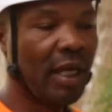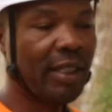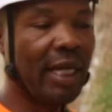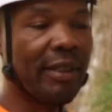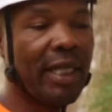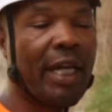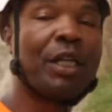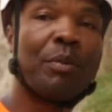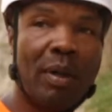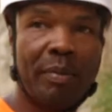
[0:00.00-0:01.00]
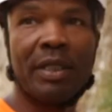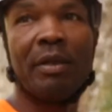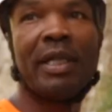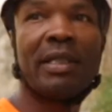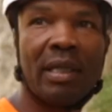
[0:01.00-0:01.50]
I dare say I could probably
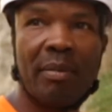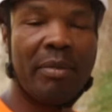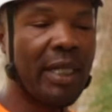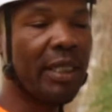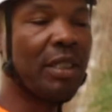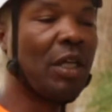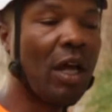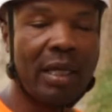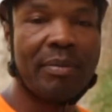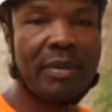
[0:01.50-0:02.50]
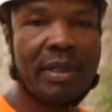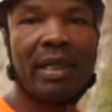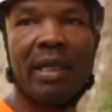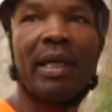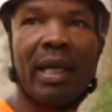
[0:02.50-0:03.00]
do this a million times
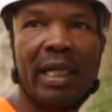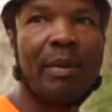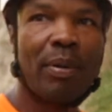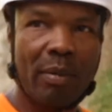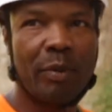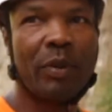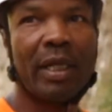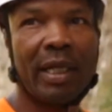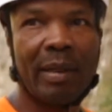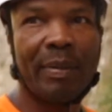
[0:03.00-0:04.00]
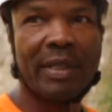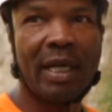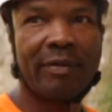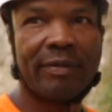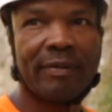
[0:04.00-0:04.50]
and it probably wouldn't unclip
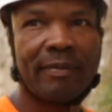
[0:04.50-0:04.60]
itself.